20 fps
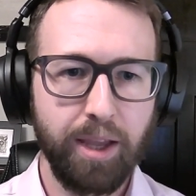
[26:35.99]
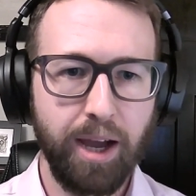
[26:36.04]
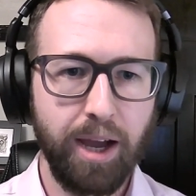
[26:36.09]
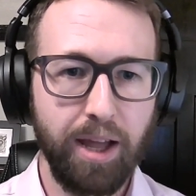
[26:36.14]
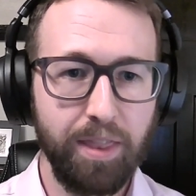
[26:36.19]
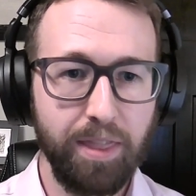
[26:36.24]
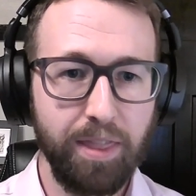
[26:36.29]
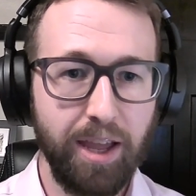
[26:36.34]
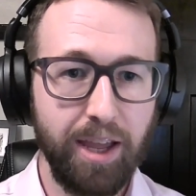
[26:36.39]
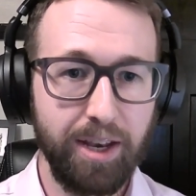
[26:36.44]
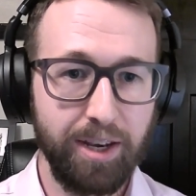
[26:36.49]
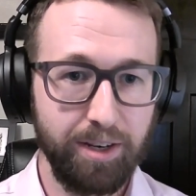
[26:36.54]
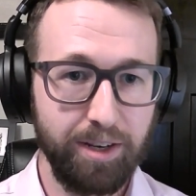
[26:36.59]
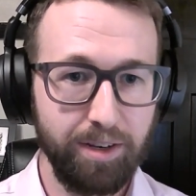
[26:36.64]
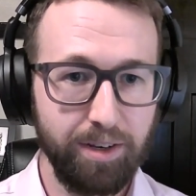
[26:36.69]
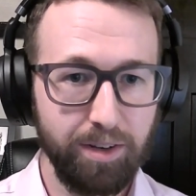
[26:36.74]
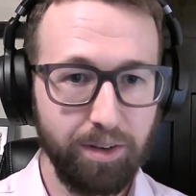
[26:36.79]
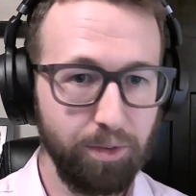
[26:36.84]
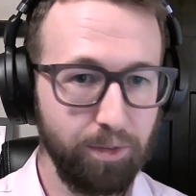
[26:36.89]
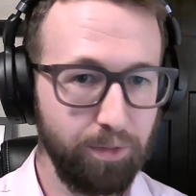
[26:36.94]
And
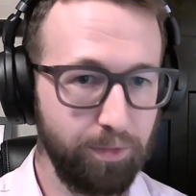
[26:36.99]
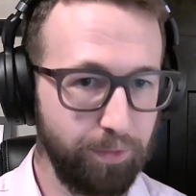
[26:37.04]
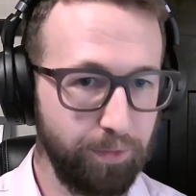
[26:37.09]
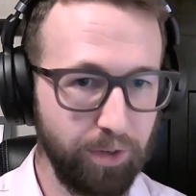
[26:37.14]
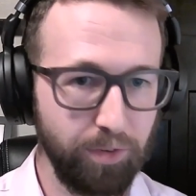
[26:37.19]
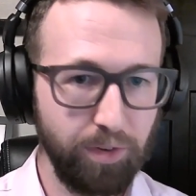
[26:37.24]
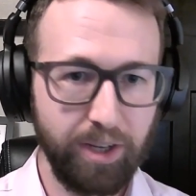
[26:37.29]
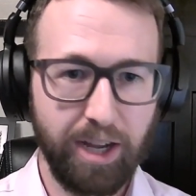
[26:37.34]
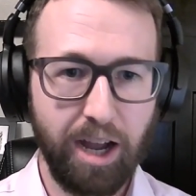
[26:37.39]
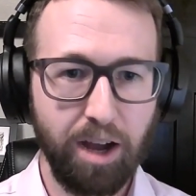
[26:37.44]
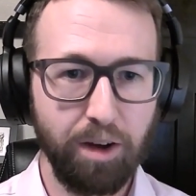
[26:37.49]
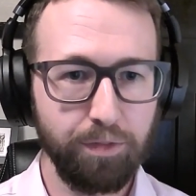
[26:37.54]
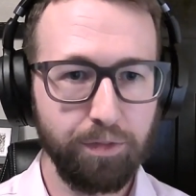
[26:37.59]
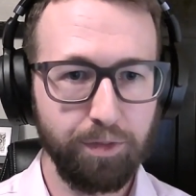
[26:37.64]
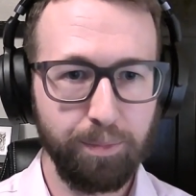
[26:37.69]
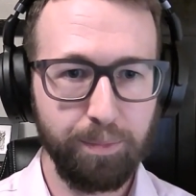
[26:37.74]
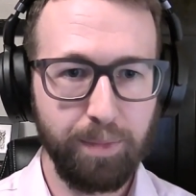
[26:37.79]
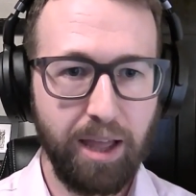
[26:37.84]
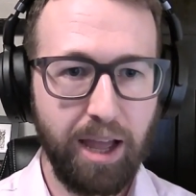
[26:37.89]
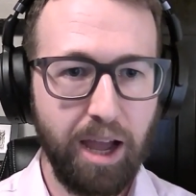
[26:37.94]
then figuring out
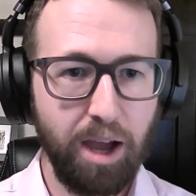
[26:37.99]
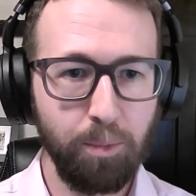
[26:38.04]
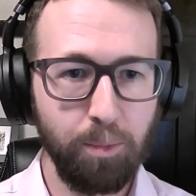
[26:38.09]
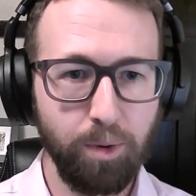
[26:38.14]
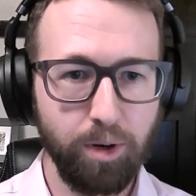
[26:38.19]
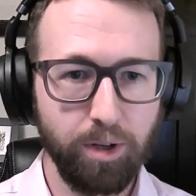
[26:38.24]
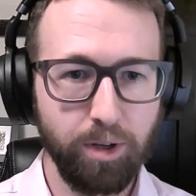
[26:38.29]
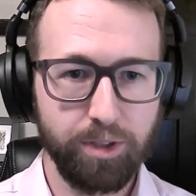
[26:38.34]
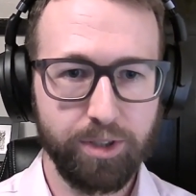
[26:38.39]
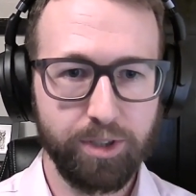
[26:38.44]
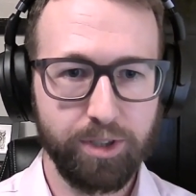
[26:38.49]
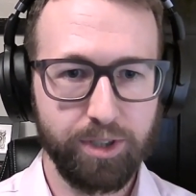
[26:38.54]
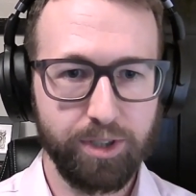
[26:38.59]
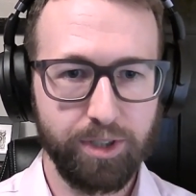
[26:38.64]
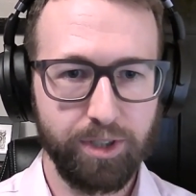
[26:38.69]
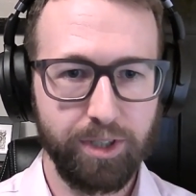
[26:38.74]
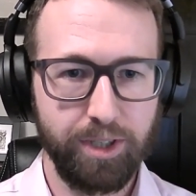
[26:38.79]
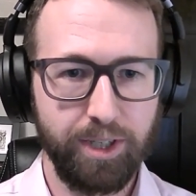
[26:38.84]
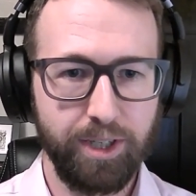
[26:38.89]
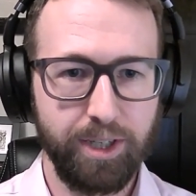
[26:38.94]
from there
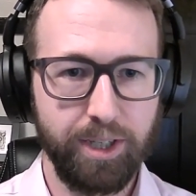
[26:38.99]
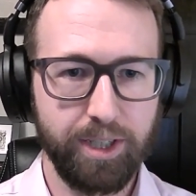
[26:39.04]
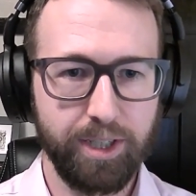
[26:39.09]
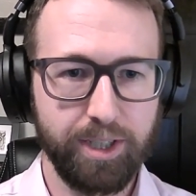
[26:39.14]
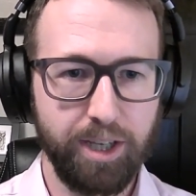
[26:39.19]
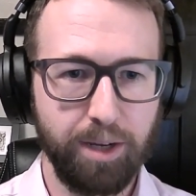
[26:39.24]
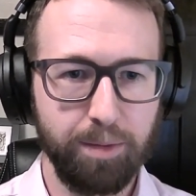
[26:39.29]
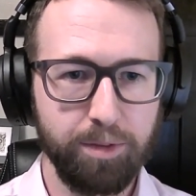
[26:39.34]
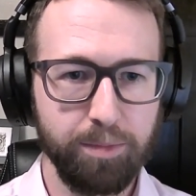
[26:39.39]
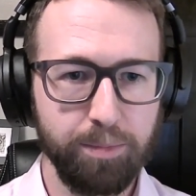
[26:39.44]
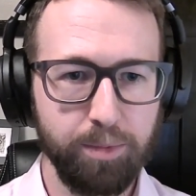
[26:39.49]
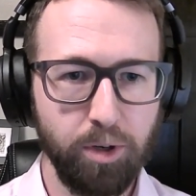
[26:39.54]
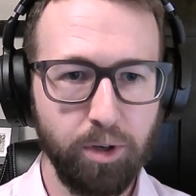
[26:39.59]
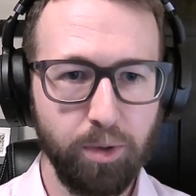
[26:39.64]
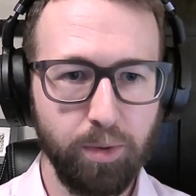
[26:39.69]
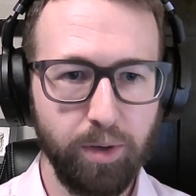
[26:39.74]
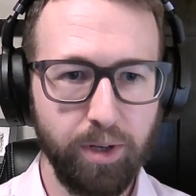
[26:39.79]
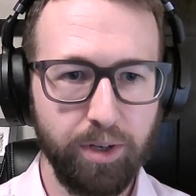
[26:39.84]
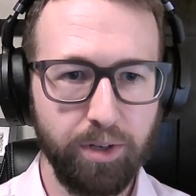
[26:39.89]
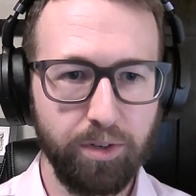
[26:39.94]
what's
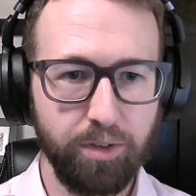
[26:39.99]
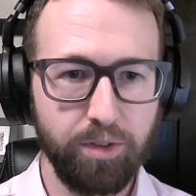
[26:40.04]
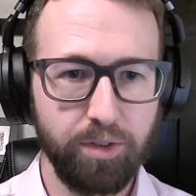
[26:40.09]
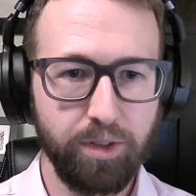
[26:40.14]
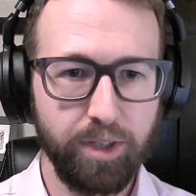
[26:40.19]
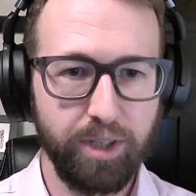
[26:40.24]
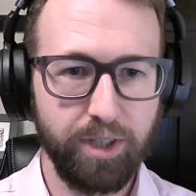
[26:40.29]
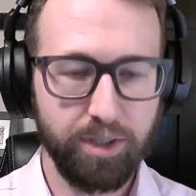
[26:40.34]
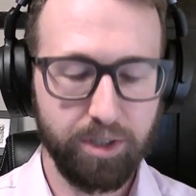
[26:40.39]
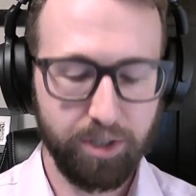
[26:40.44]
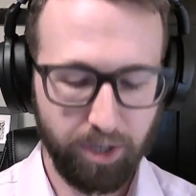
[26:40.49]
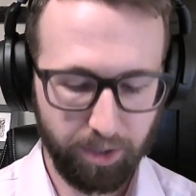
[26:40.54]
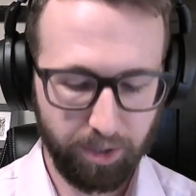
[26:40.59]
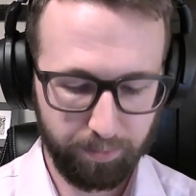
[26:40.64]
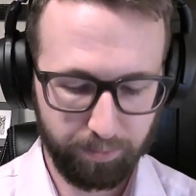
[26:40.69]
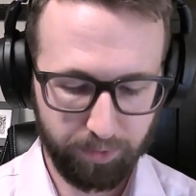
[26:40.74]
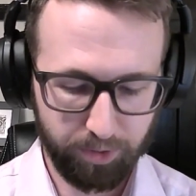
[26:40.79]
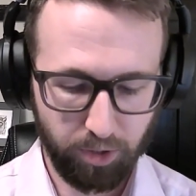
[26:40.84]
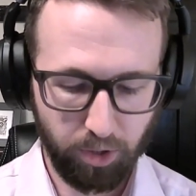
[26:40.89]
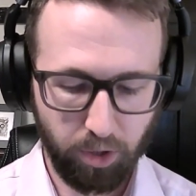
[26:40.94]
acceptable, and in
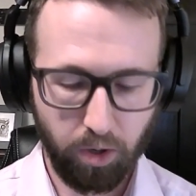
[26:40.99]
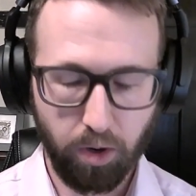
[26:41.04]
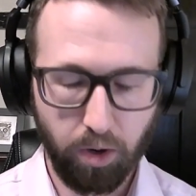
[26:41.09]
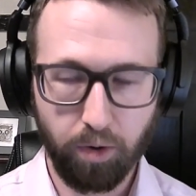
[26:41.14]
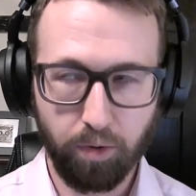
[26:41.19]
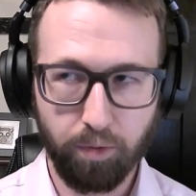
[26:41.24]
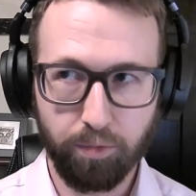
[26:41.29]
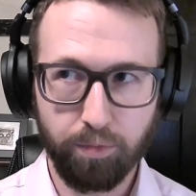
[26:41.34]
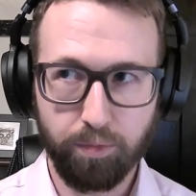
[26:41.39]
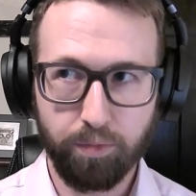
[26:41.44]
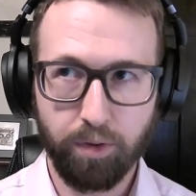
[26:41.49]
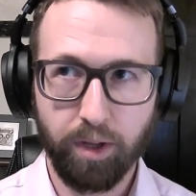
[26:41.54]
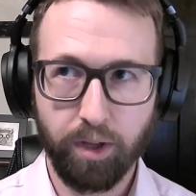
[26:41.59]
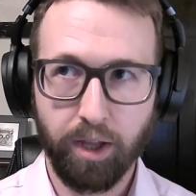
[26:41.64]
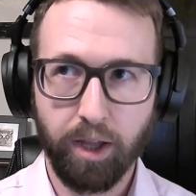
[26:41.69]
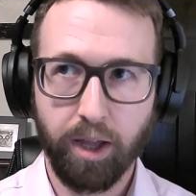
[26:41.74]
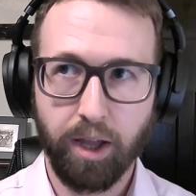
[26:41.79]
terms of